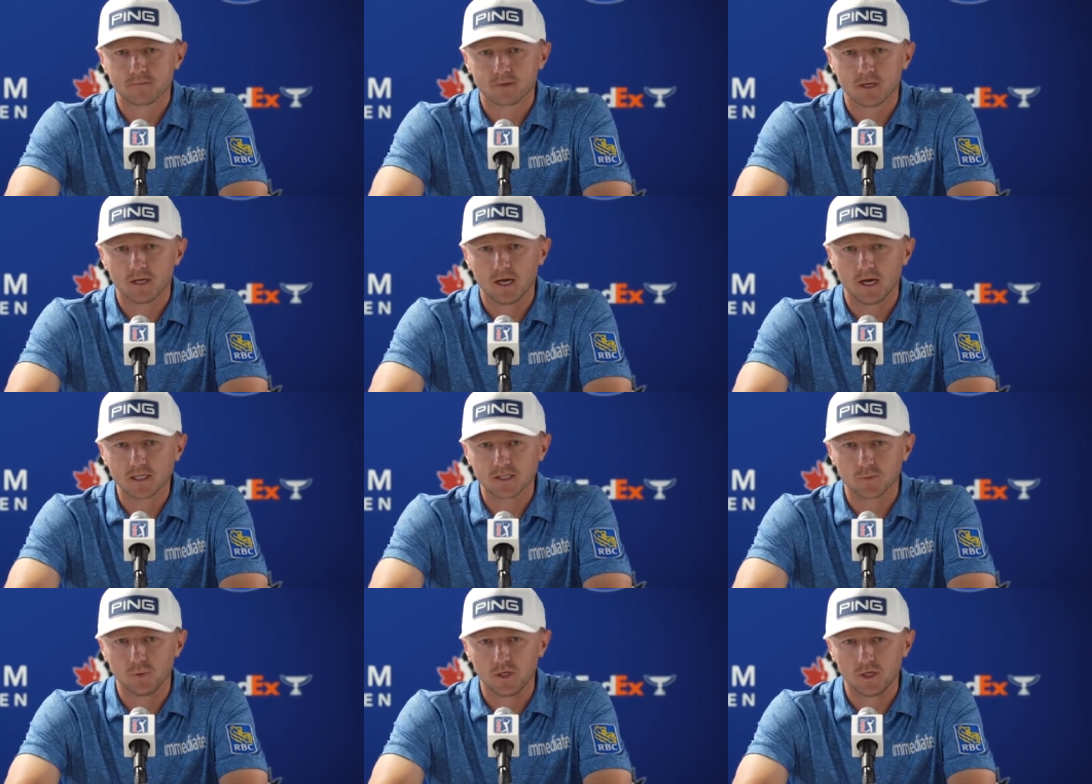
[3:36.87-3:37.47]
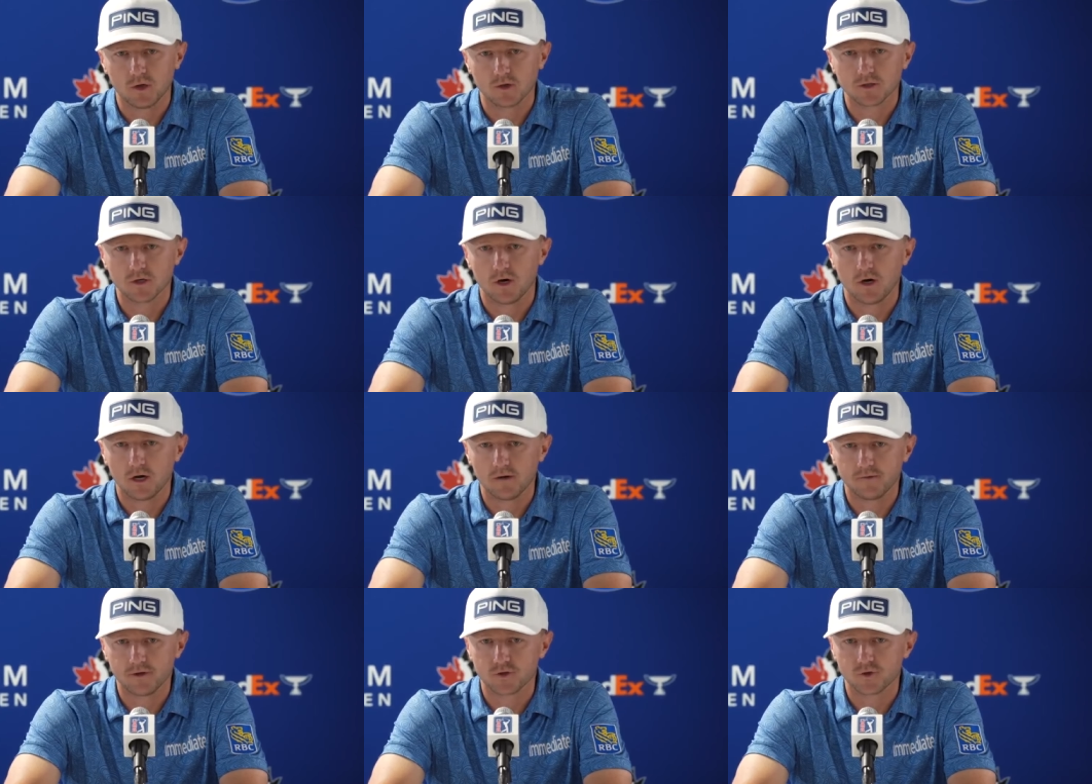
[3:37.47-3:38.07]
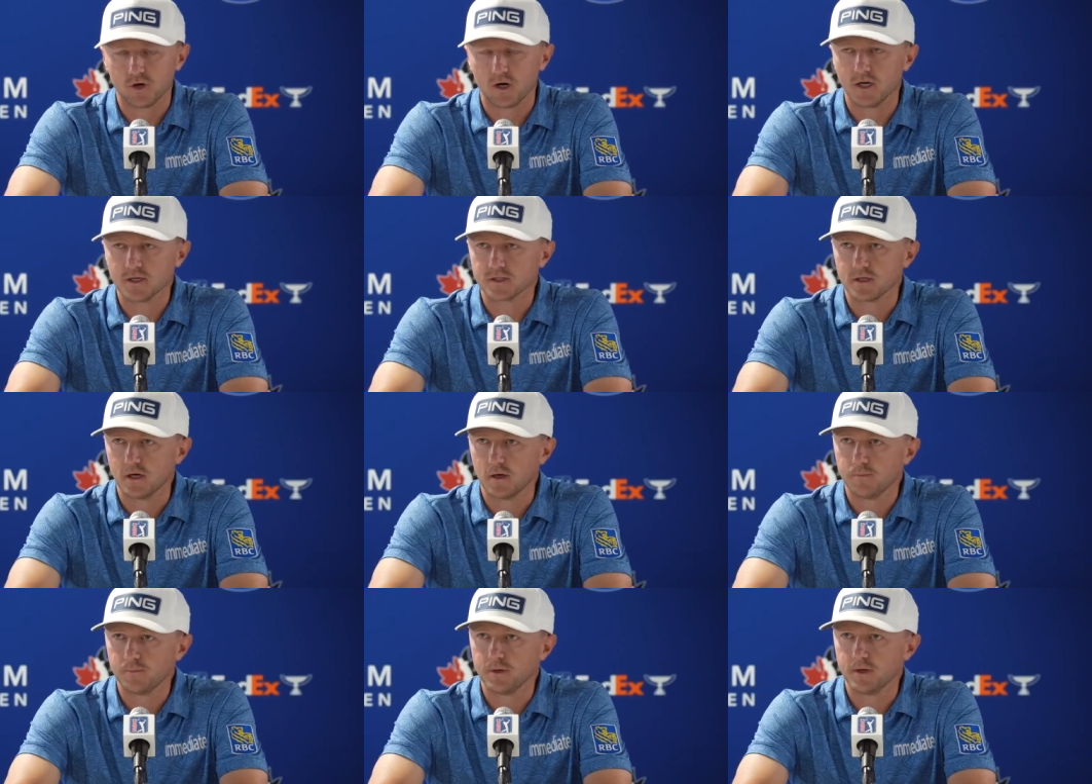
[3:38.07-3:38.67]
Yeah, as the week goes on, if it dries
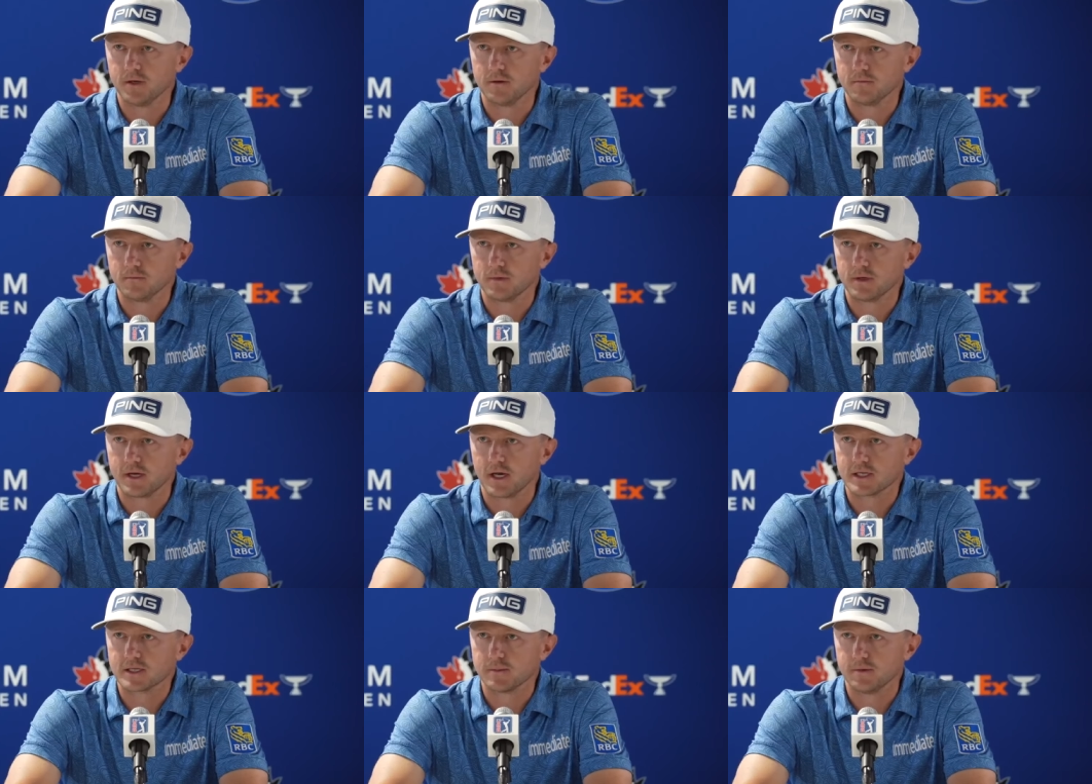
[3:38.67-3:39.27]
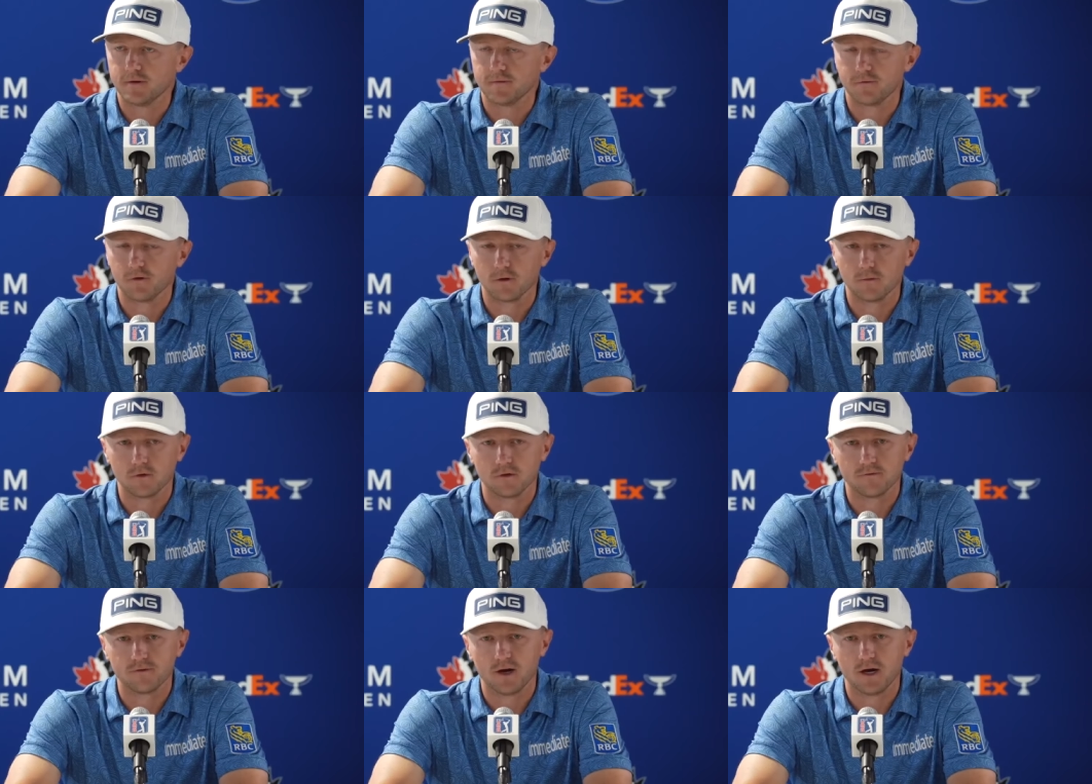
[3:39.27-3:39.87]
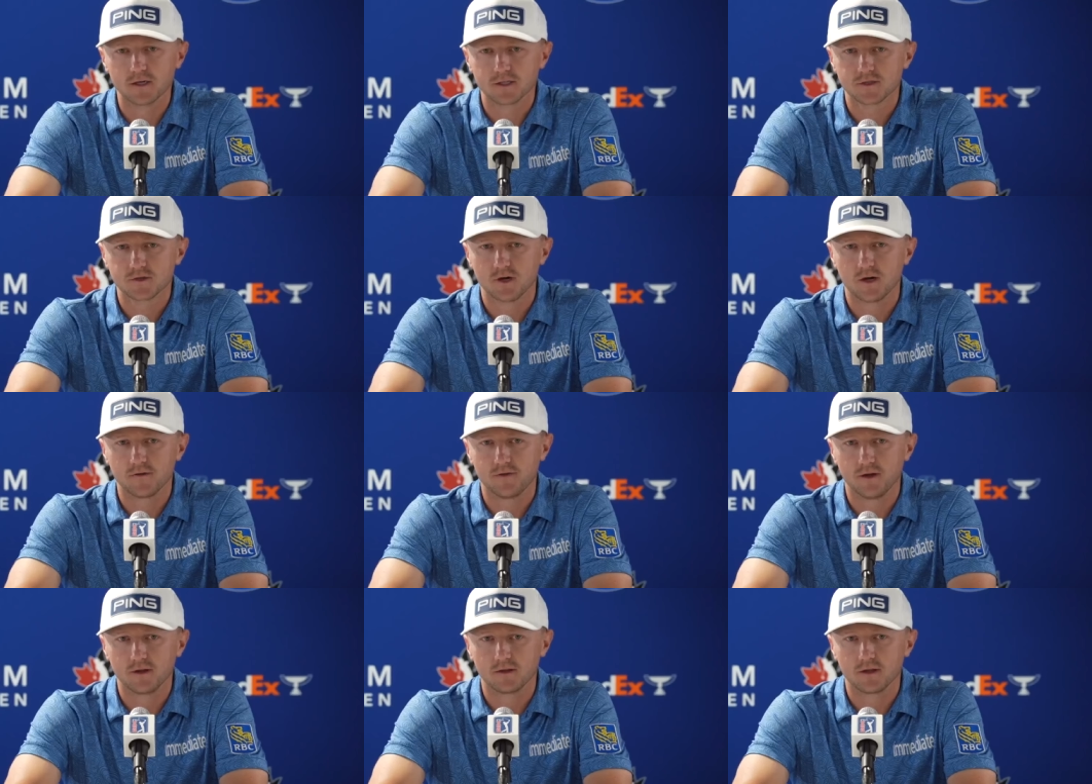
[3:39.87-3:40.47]
up and gets a bit firmer and faster, I
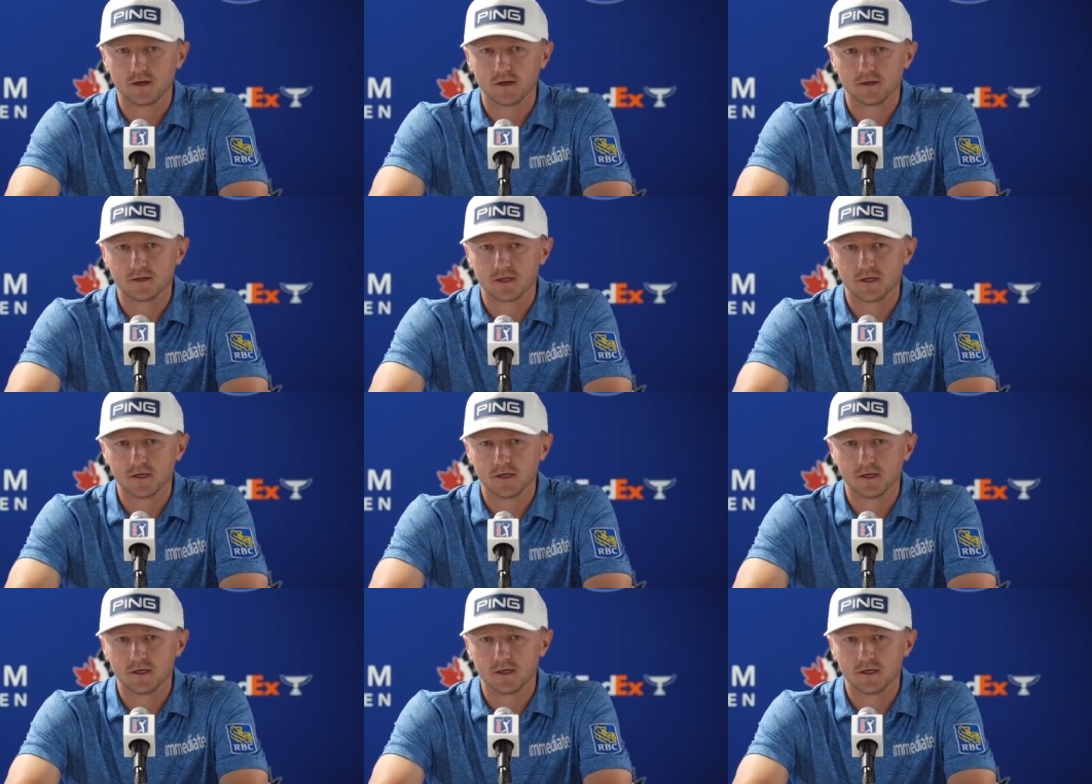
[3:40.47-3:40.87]
think that